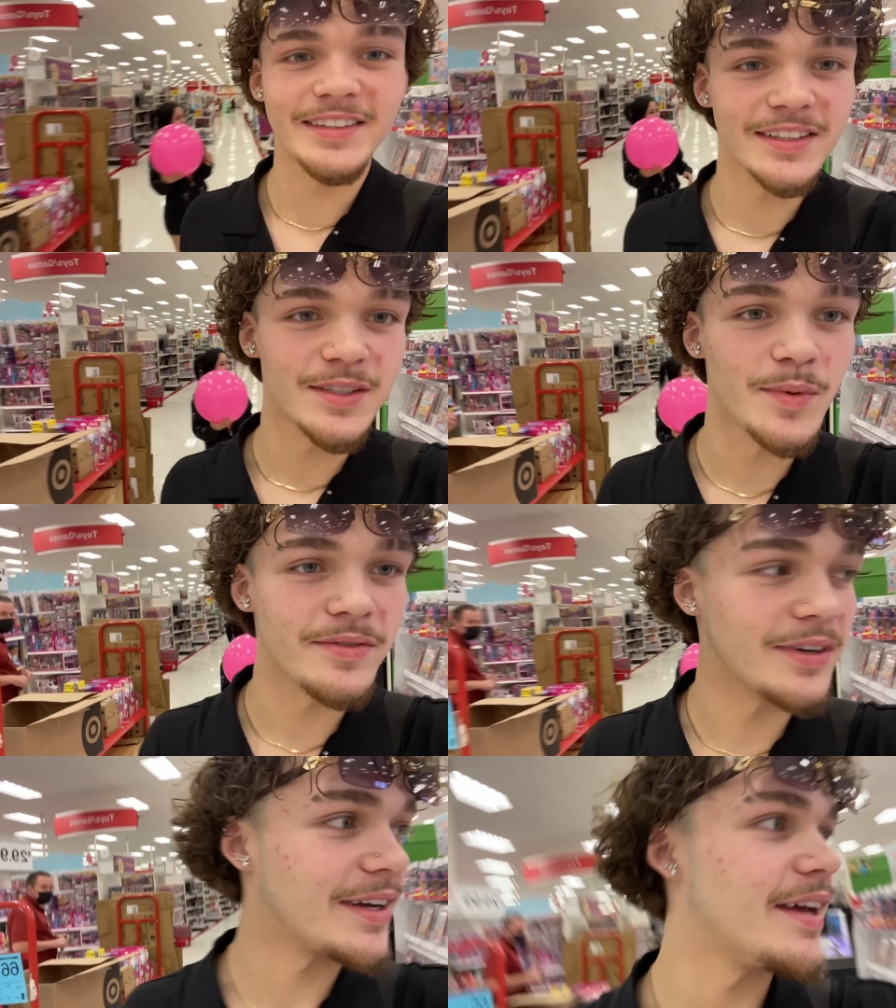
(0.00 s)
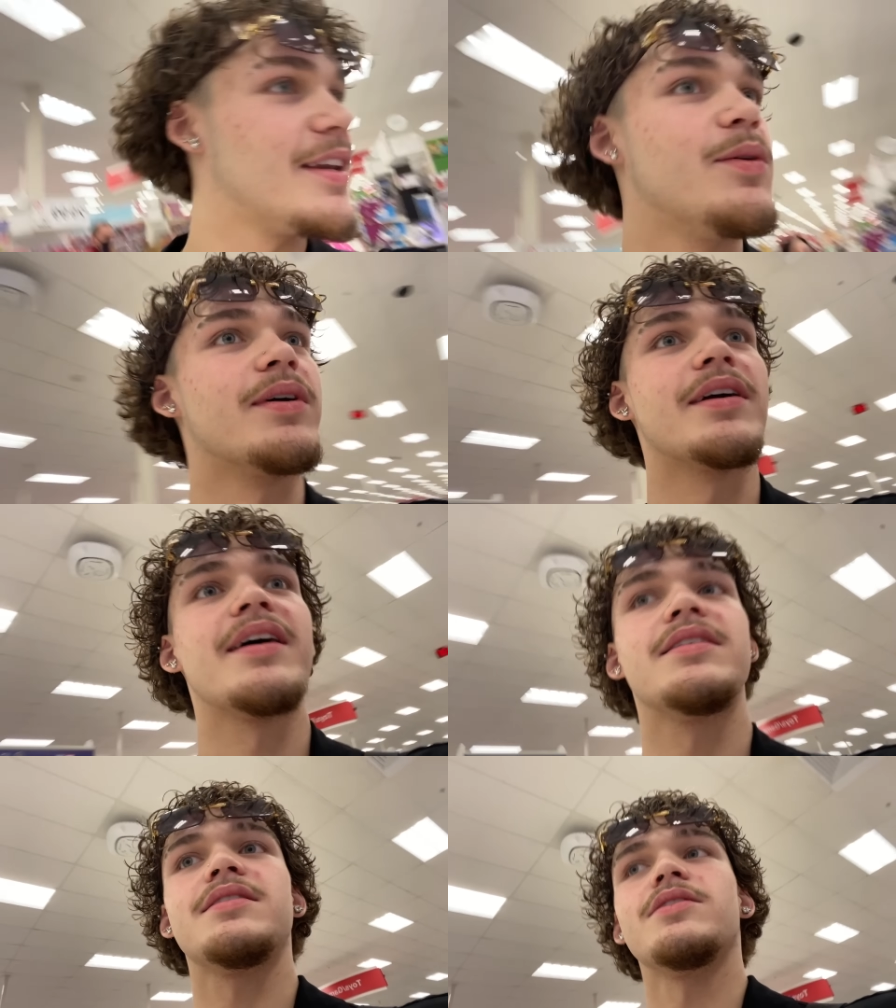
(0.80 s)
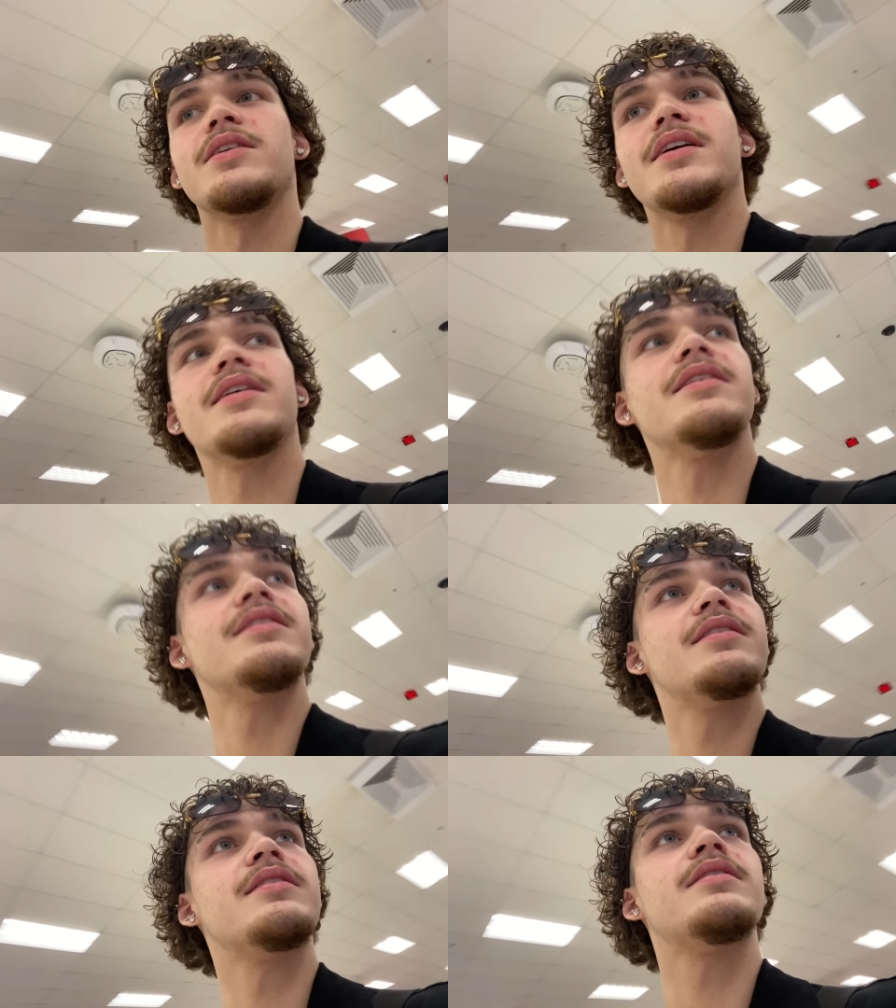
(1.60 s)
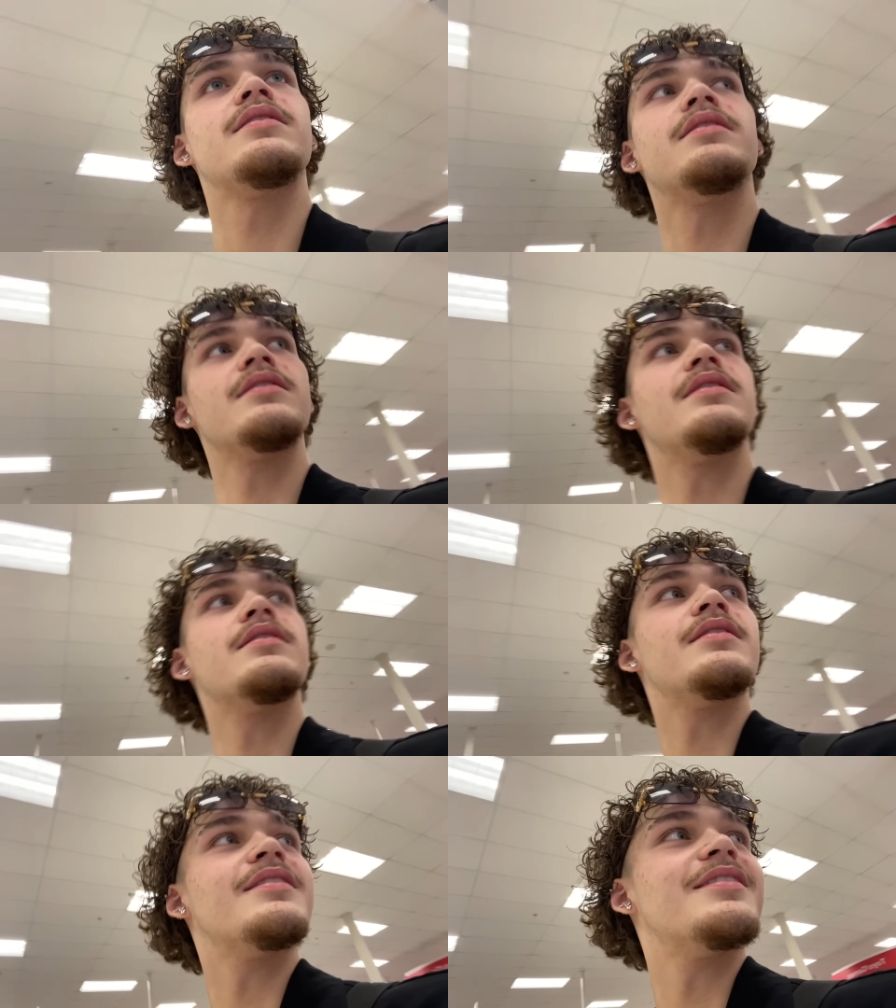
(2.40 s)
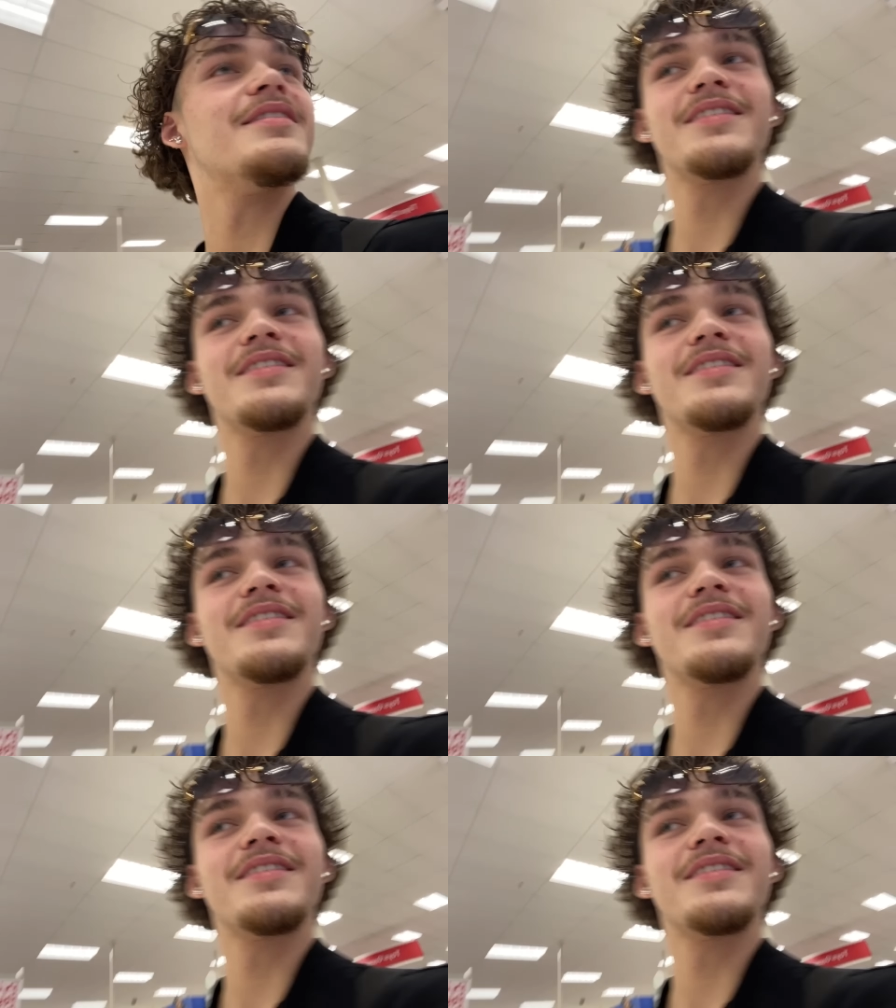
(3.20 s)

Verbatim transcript: take this motherfucker anywhere, guys. Oh god. Dude, I was trying to